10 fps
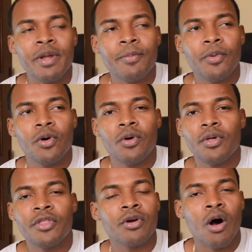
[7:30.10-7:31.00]

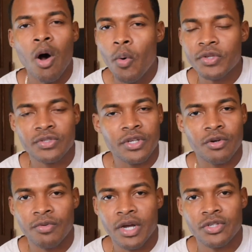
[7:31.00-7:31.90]
people, they're always in
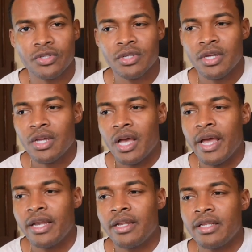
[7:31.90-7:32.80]
a rush
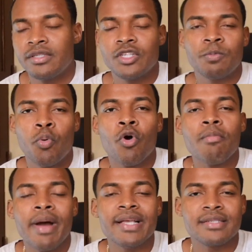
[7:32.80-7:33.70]
and it's this
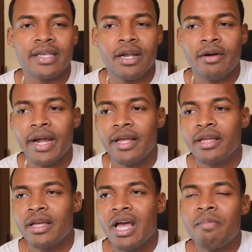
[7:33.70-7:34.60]
poor mindset, all
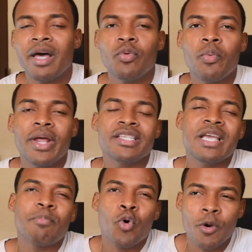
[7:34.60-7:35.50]
right? And by the way, when I
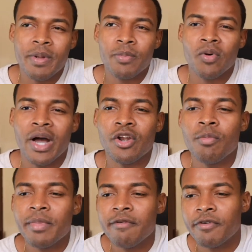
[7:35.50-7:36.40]
say poor people, I
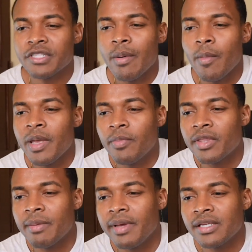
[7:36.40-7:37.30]
don't mean, for example,
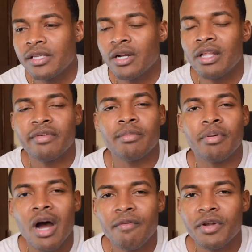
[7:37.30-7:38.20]
people that basically are living in
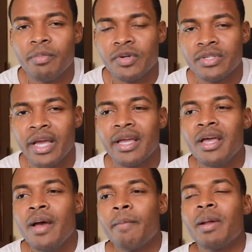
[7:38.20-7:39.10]
poverty per se,
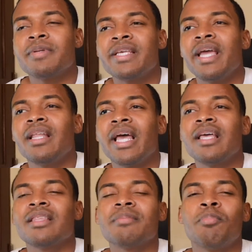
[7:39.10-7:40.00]
but I'm saying
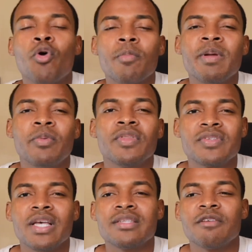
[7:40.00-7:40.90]
like poor people in the
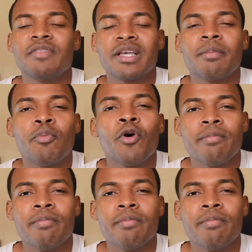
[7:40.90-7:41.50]
sense of like a poor